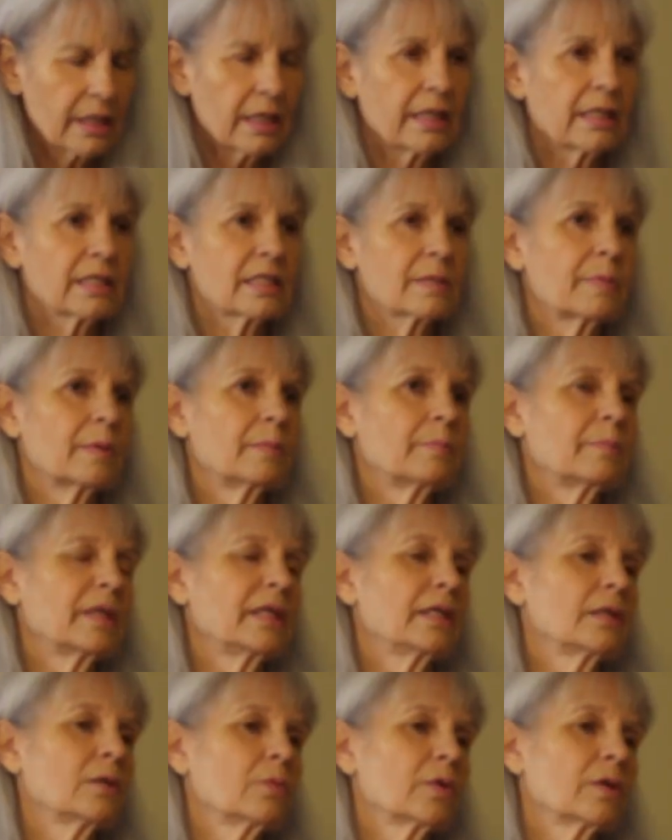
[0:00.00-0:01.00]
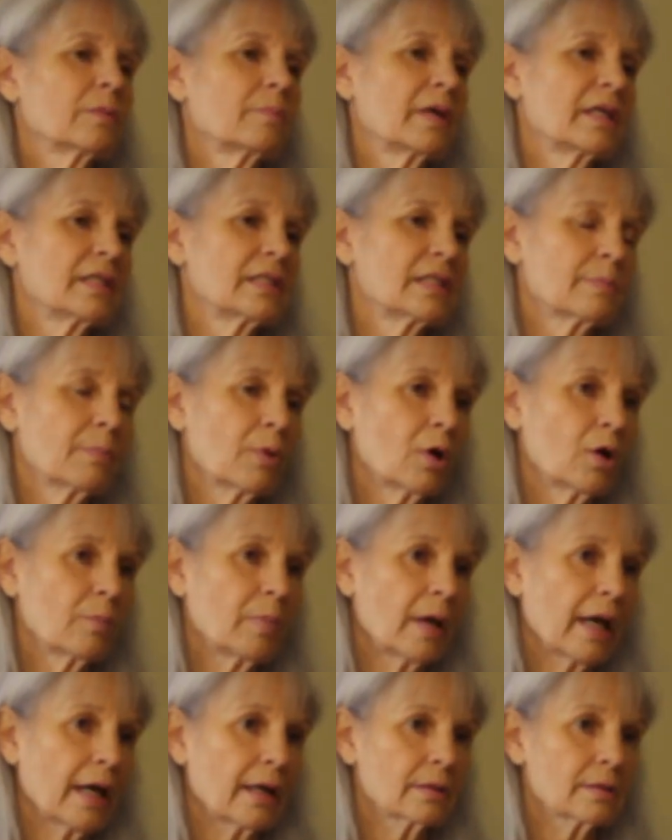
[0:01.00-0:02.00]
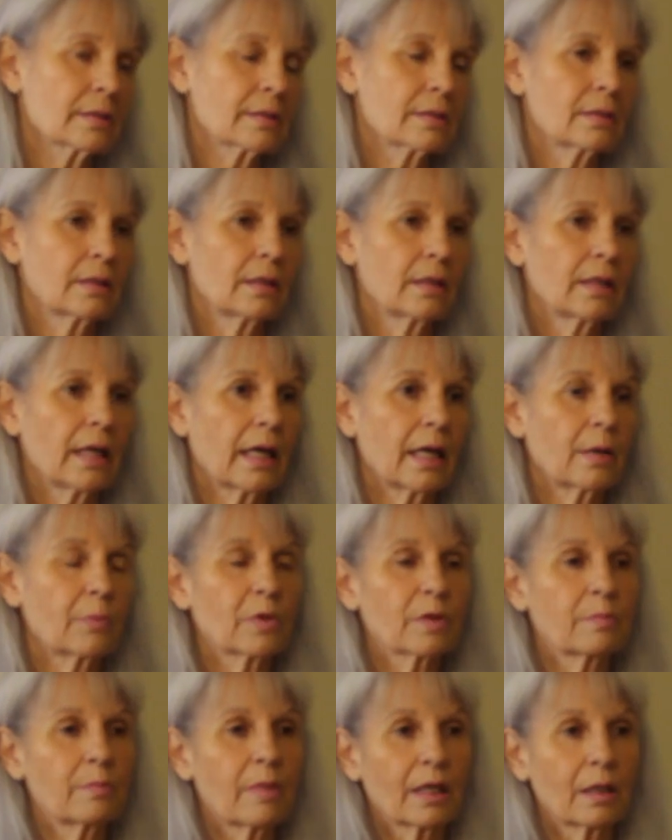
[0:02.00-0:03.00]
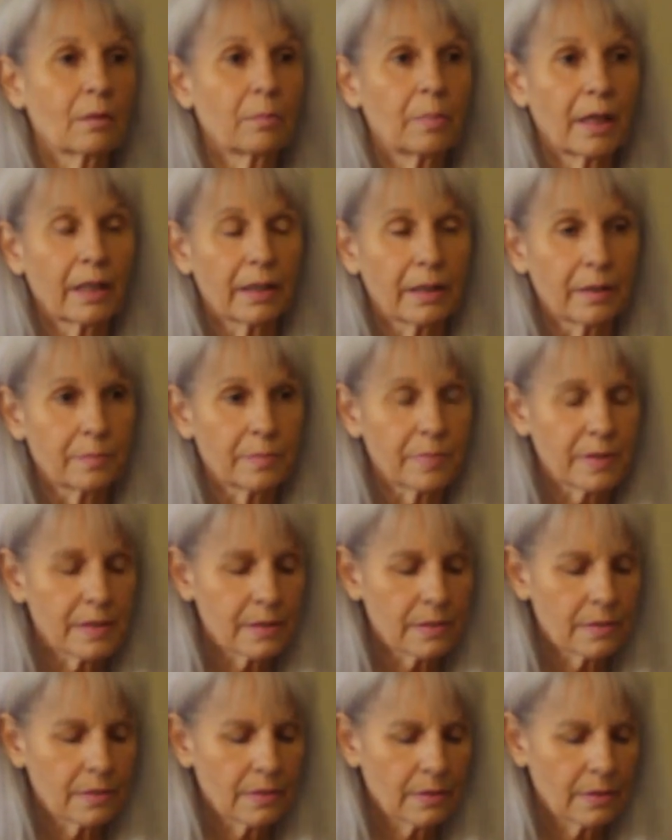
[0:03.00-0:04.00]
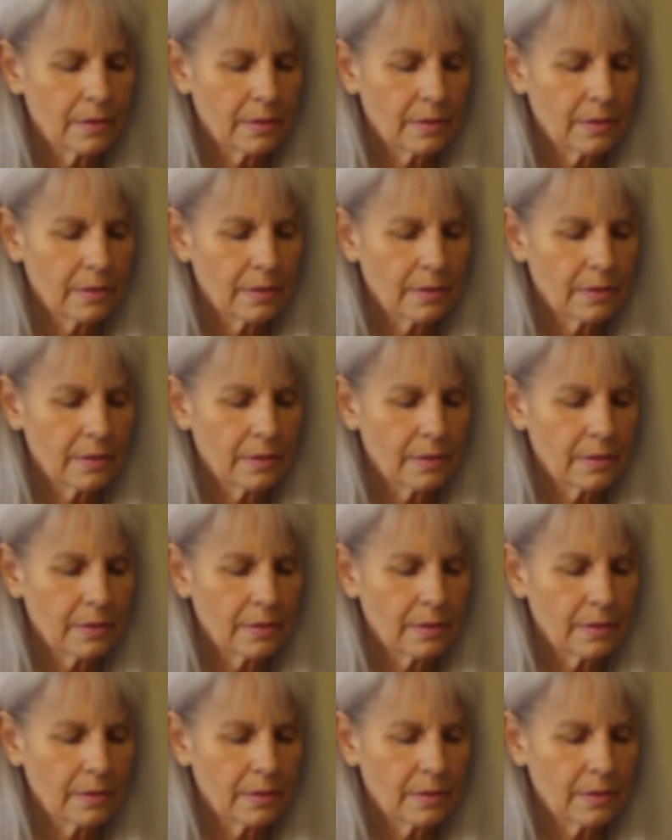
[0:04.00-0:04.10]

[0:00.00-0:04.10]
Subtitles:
He has been beaten with baseball bats and with metal pipes.